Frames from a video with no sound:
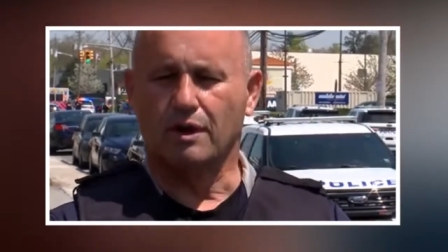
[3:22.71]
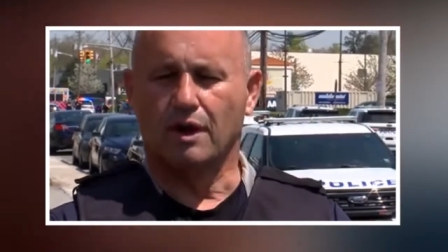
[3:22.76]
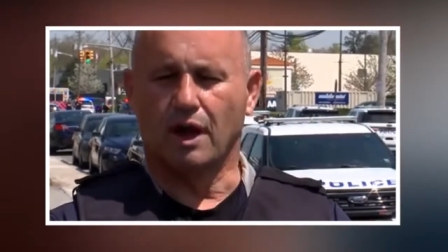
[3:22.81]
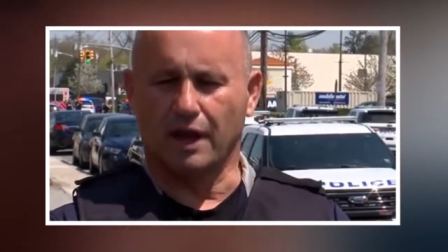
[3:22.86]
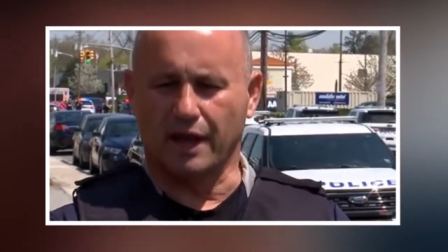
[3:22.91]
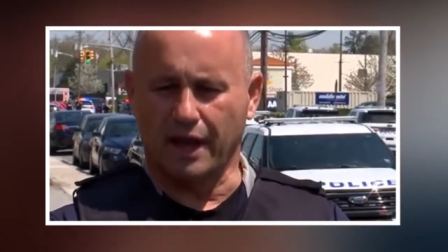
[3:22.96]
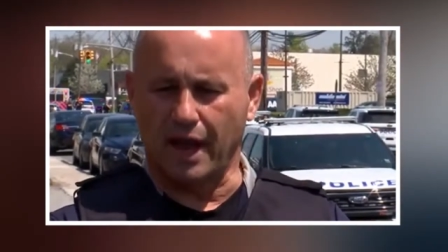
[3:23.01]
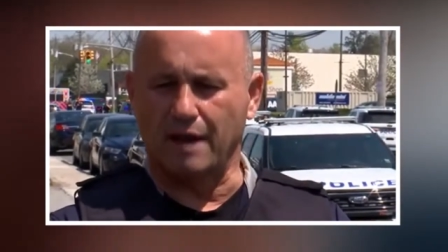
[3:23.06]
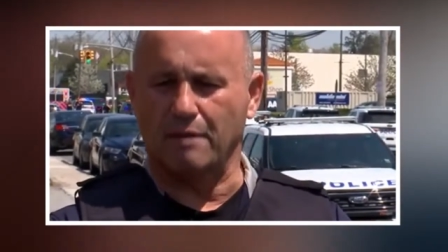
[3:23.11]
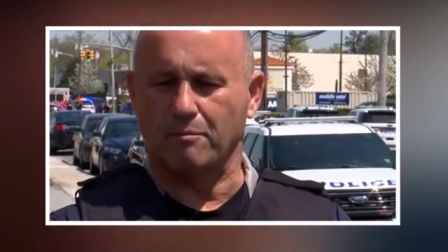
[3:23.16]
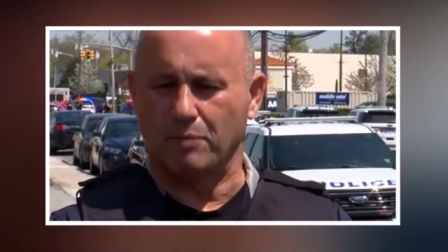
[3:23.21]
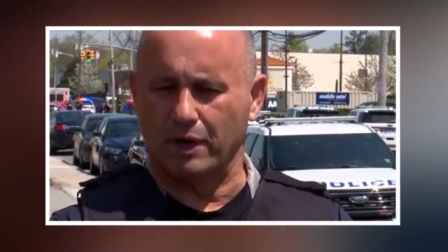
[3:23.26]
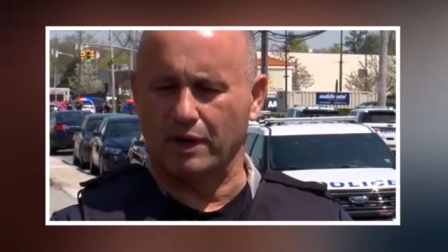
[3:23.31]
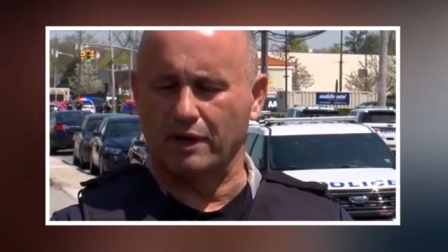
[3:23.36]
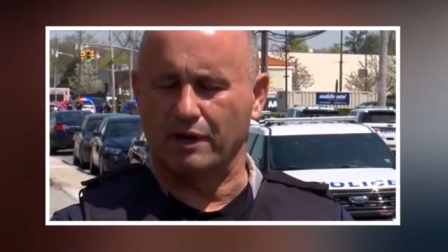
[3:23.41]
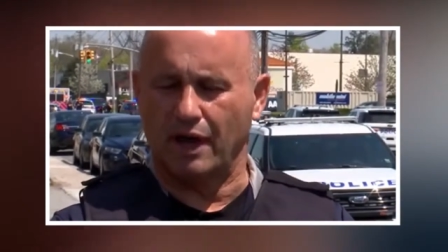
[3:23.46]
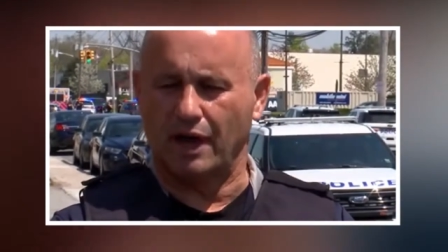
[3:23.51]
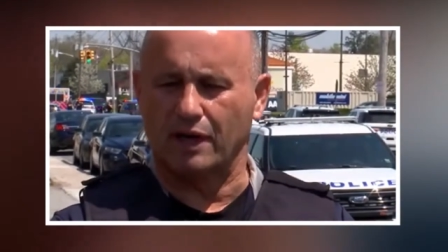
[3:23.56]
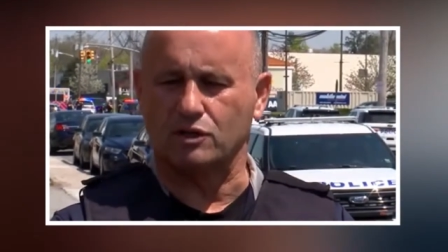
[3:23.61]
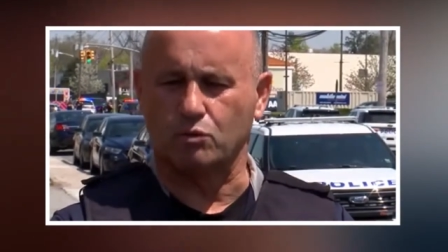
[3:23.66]
again, but
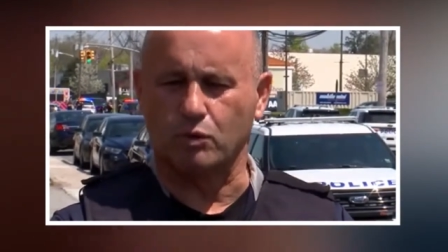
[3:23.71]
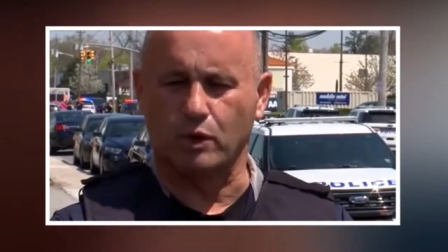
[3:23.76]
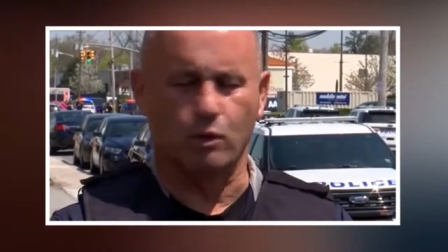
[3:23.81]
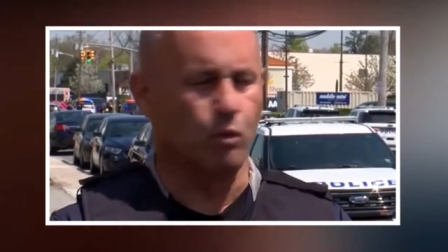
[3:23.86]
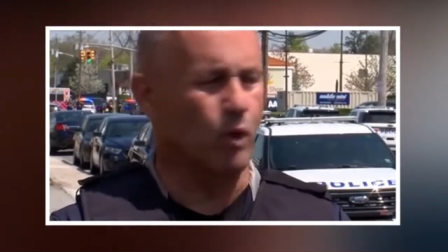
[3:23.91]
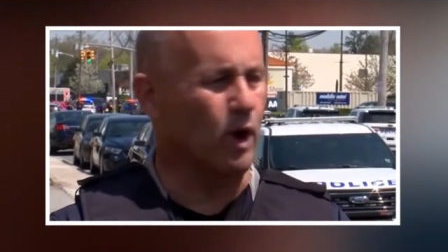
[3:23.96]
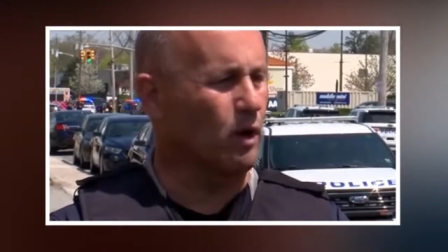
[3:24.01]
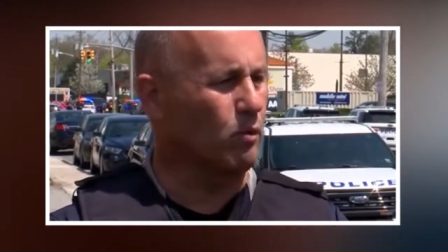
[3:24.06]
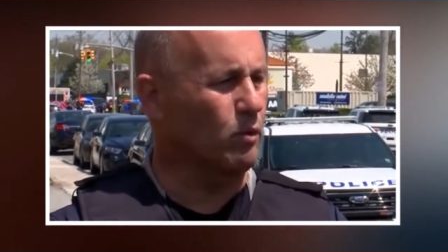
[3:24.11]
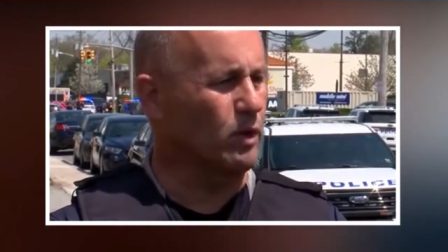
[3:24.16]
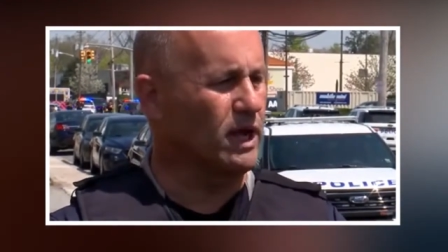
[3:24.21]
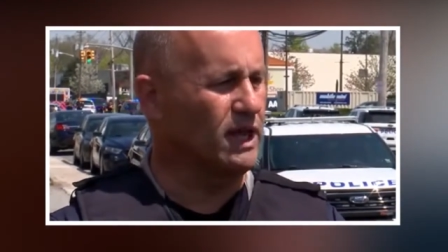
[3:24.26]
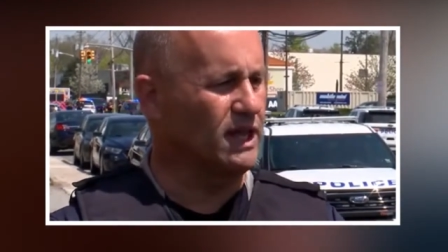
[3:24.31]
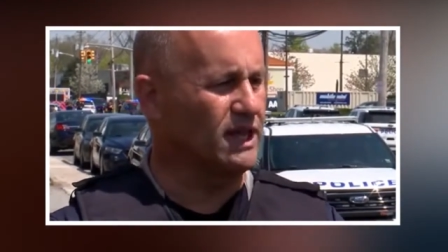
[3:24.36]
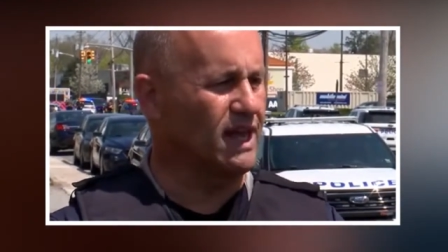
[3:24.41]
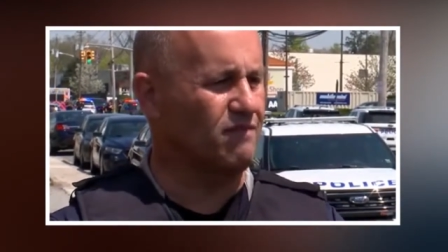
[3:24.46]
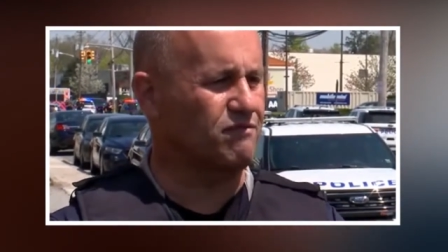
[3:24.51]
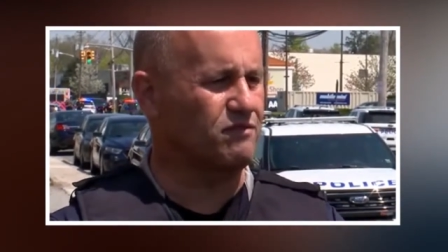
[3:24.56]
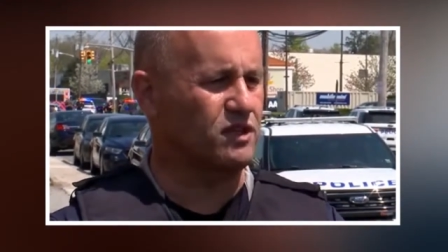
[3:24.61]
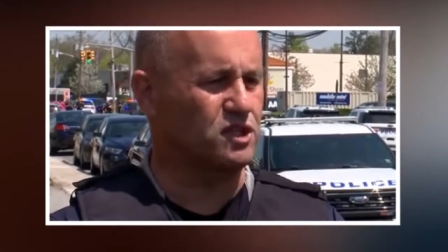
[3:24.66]
as we wait, he
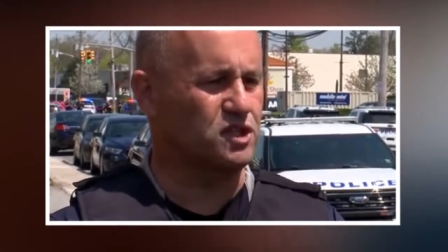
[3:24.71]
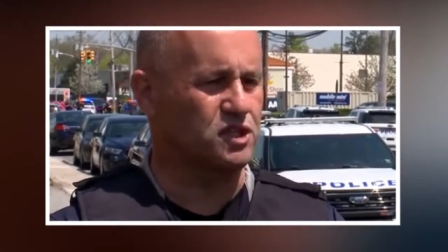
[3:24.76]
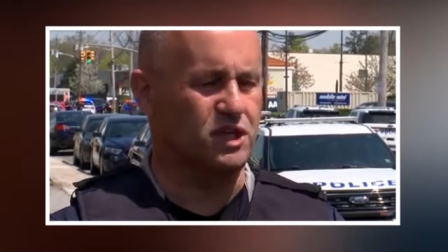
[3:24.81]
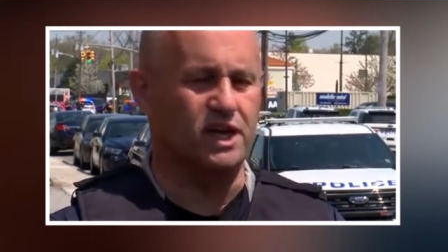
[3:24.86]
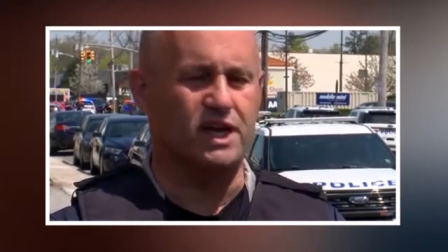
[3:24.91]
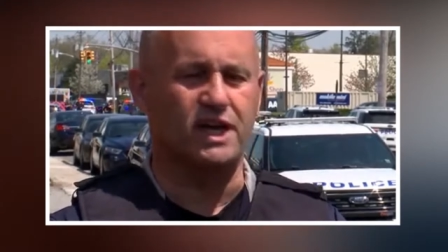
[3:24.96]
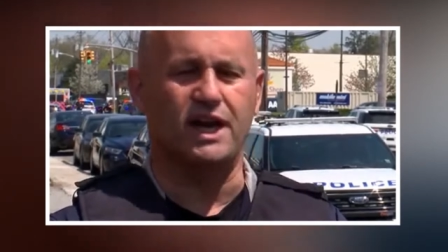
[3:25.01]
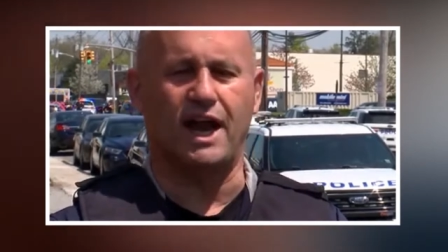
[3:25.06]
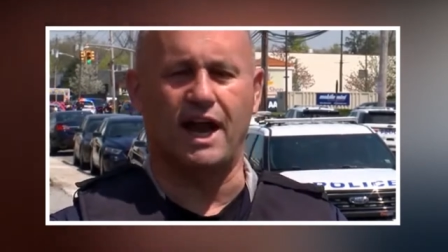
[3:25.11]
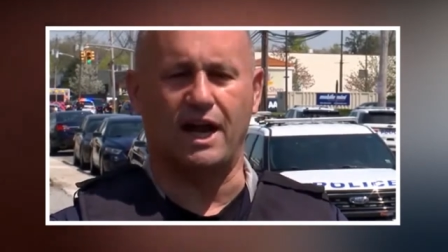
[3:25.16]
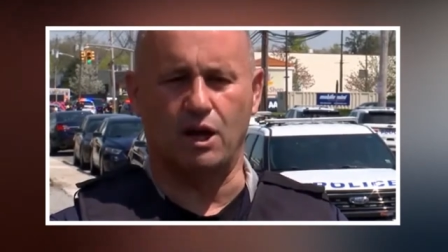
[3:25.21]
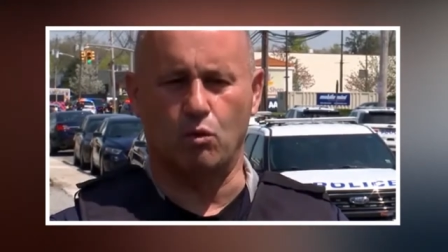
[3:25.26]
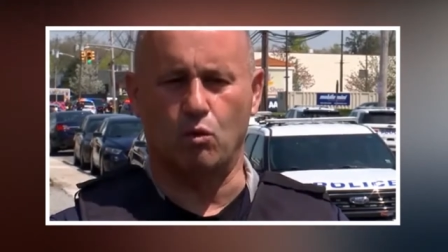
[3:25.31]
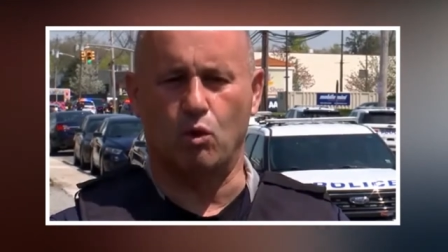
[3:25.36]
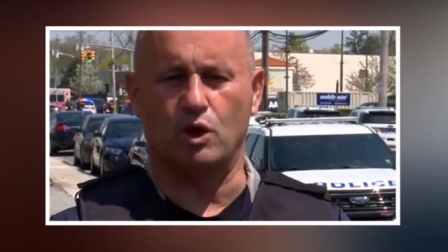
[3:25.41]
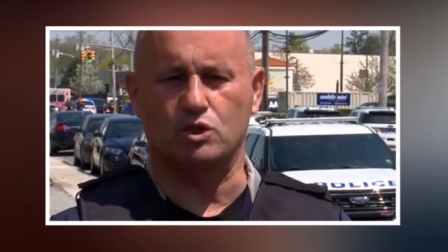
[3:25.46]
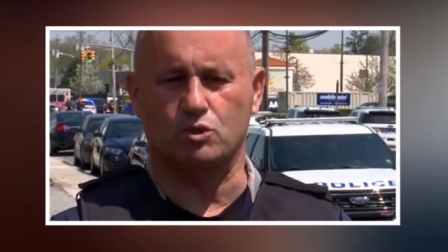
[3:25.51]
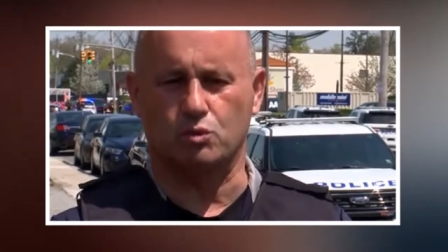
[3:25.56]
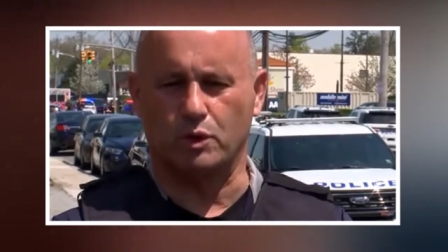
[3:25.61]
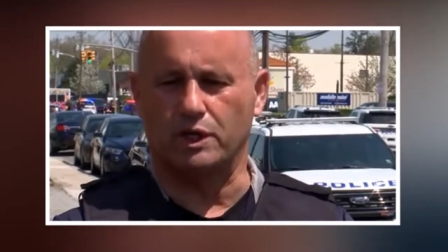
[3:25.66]
left the scene and he
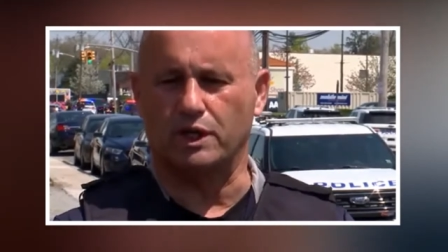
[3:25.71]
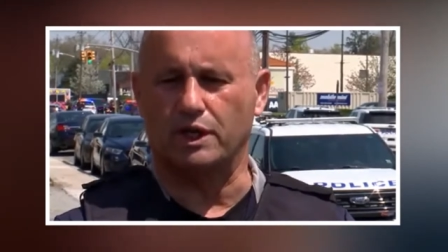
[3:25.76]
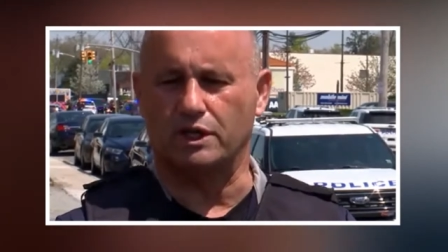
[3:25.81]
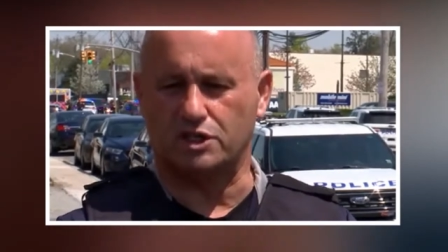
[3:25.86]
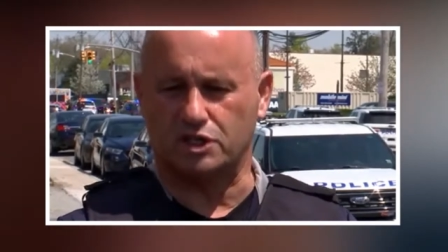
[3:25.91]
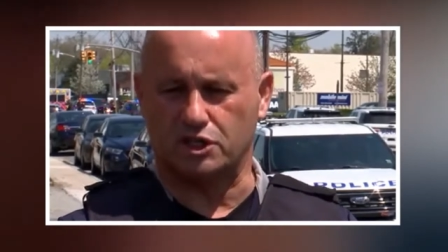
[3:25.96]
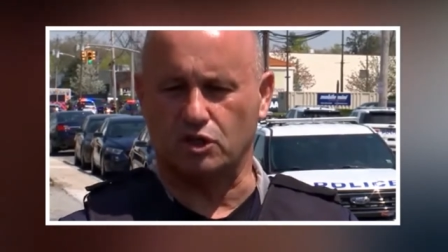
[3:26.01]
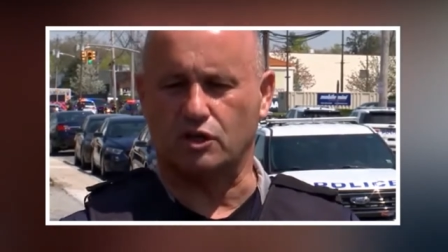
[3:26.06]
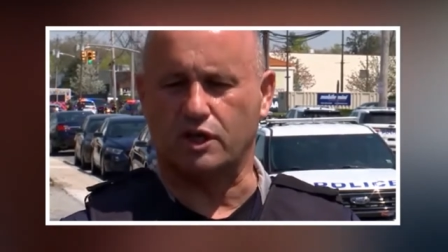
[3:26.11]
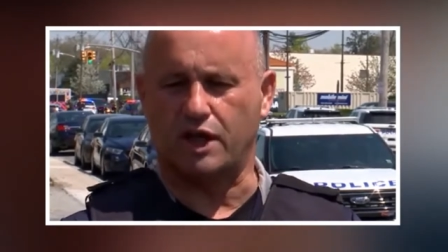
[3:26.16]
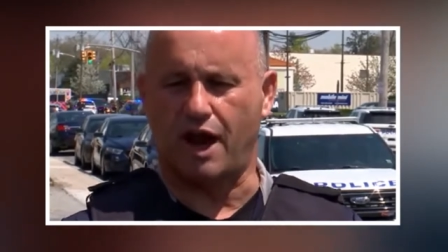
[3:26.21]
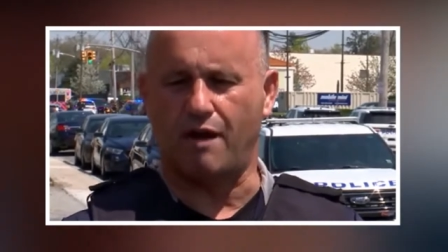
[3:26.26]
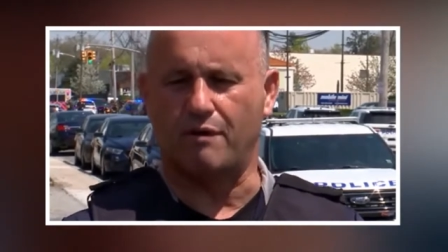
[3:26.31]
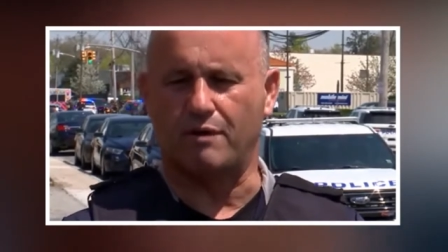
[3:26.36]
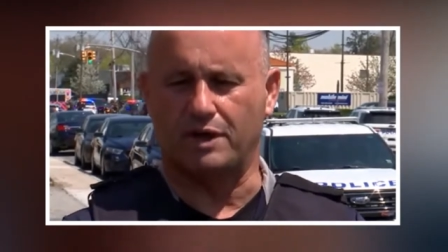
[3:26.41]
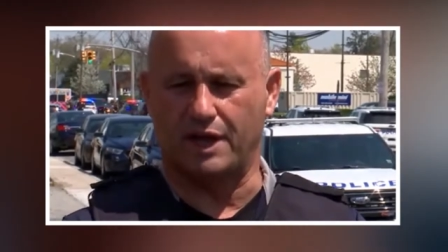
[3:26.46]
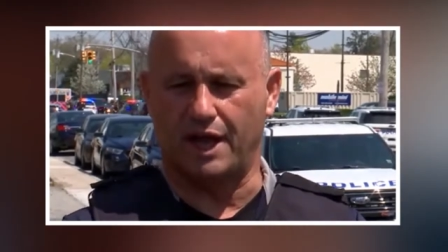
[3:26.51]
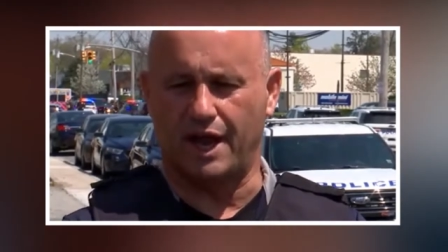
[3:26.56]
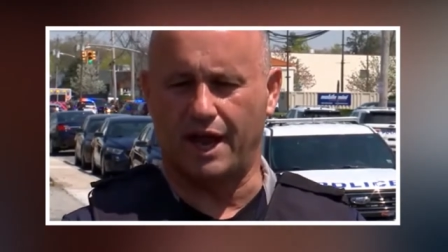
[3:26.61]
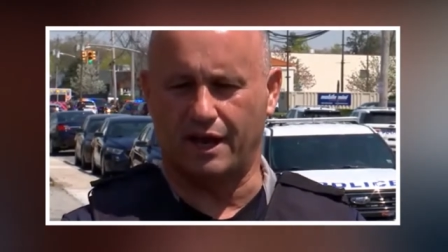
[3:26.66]
was with, still
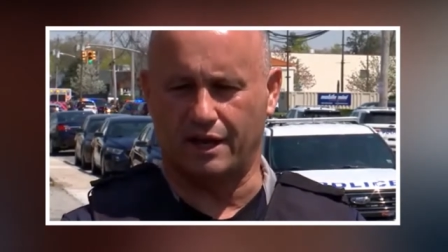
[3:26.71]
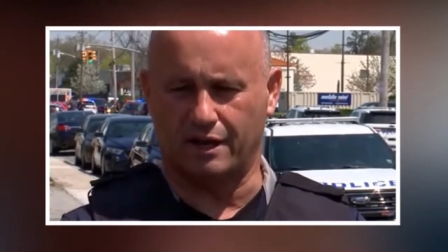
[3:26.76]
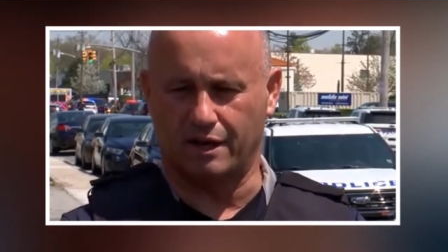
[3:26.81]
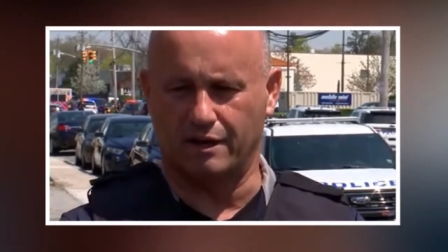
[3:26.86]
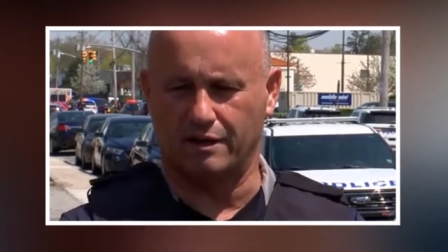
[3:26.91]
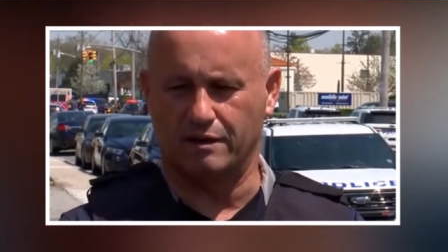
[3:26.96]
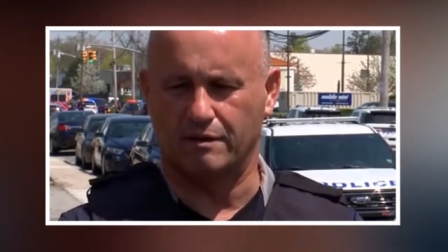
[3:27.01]
carrying the handgun.